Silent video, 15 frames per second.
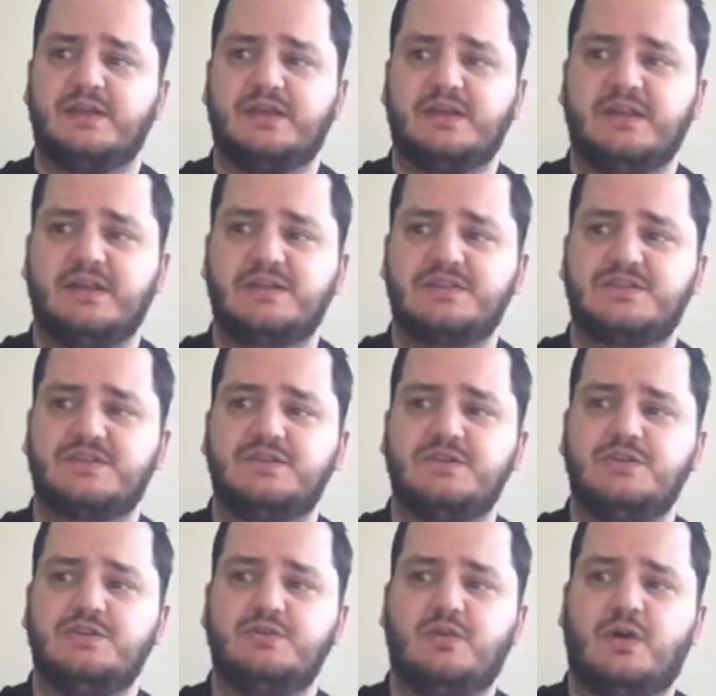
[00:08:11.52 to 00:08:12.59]
is
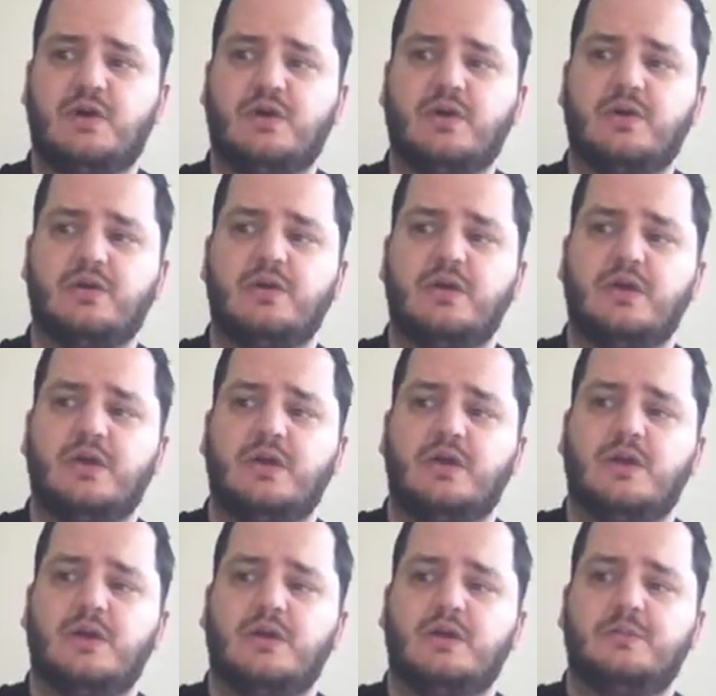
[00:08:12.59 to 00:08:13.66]
you are
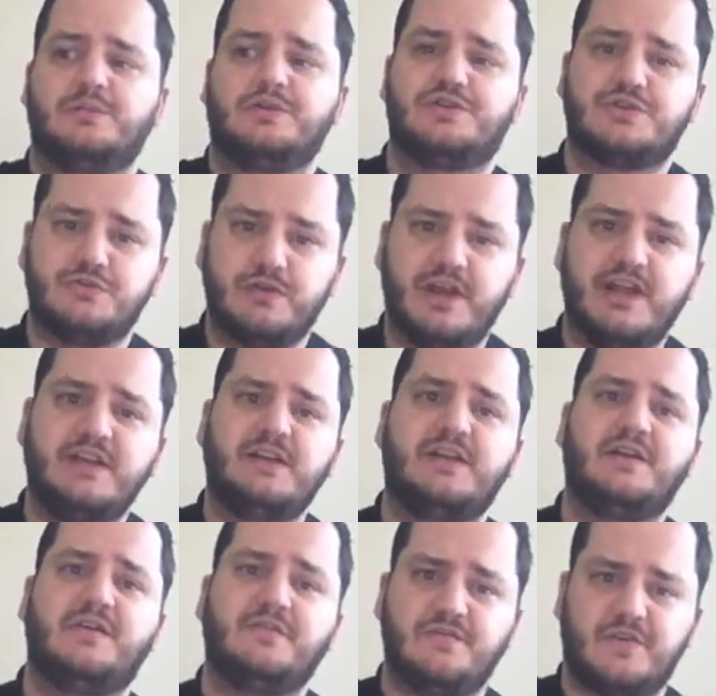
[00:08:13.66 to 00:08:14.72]
portraying an
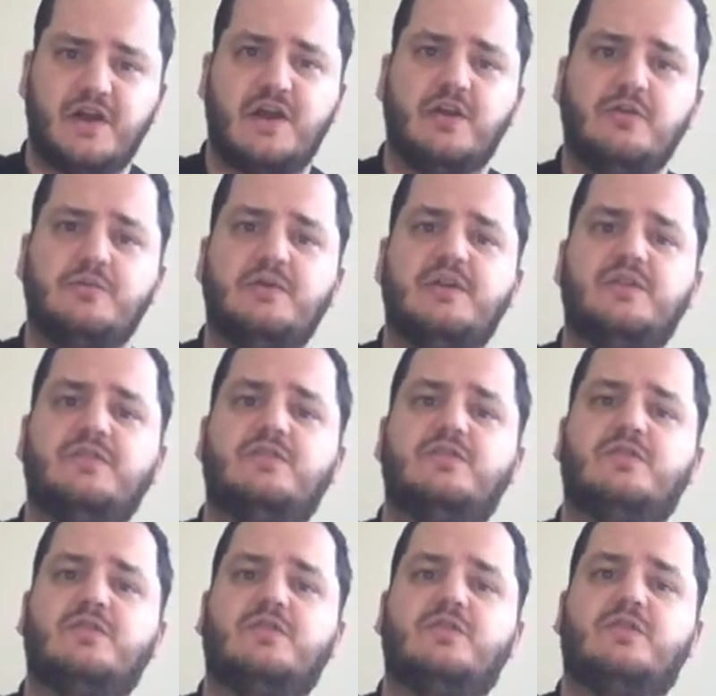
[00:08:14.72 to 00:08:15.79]
environment
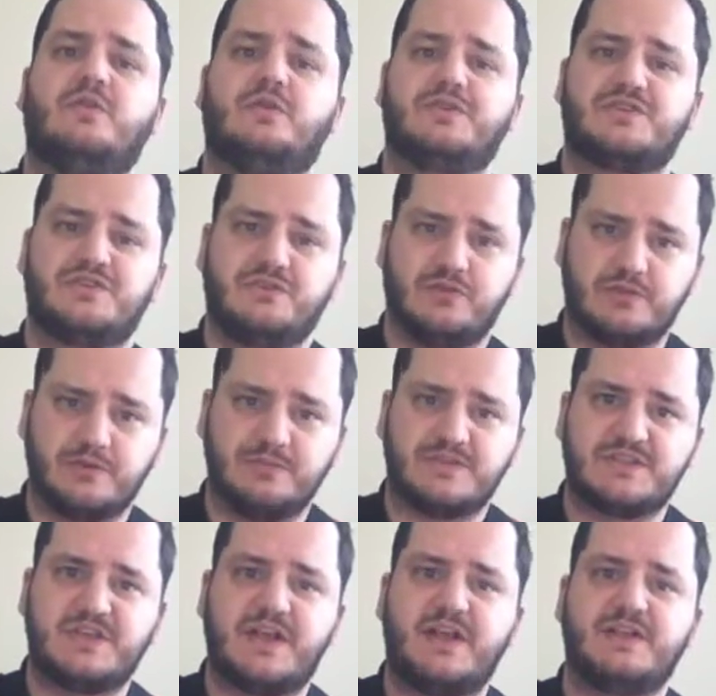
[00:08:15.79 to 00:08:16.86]
or a
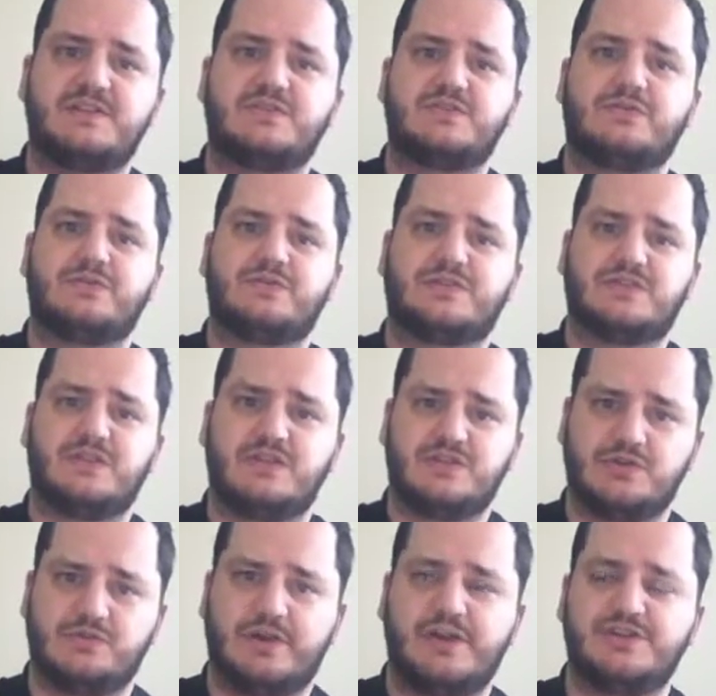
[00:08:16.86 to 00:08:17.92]
circumstance or a
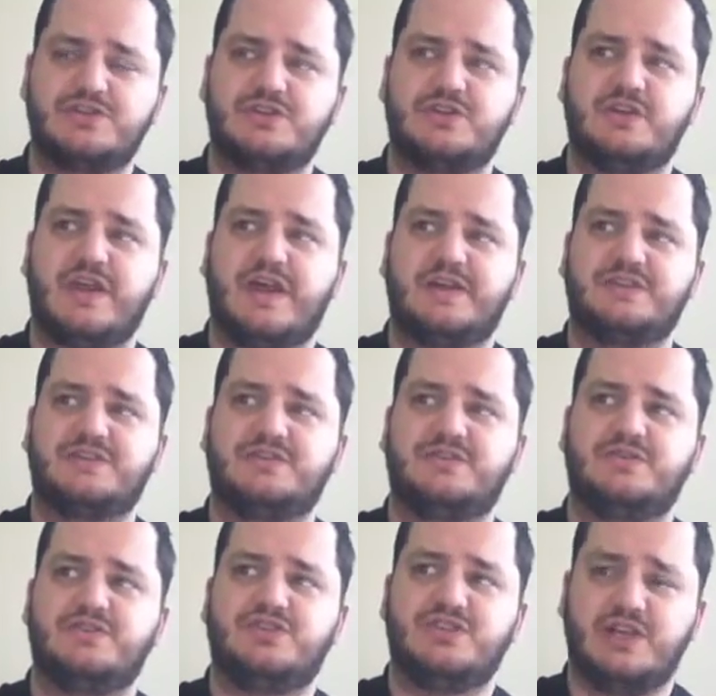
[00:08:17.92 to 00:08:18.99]
situation as
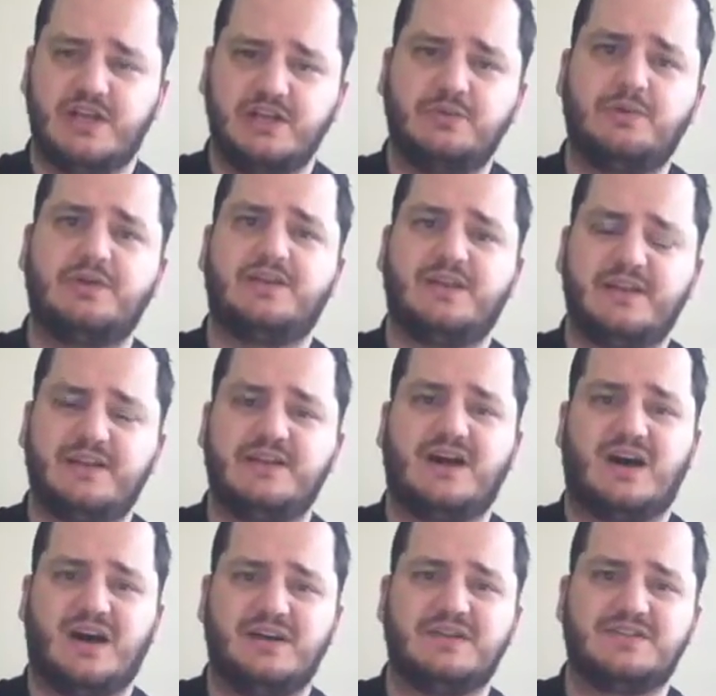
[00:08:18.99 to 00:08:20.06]
genuinely and
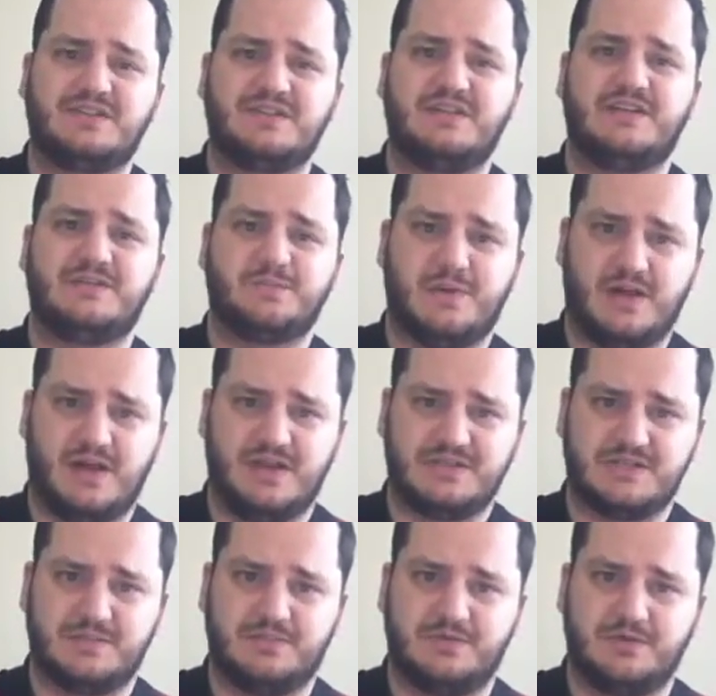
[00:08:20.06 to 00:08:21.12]
honestly as
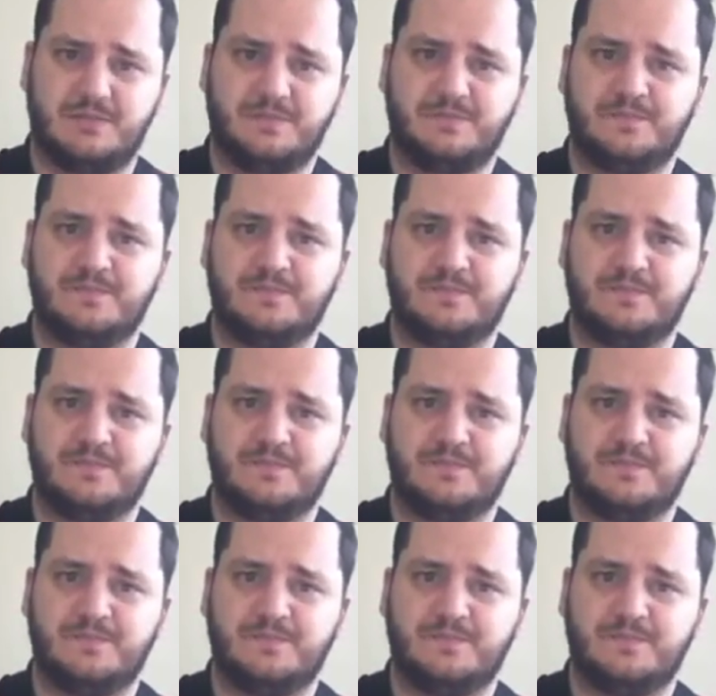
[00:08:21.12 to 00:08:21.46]
possible,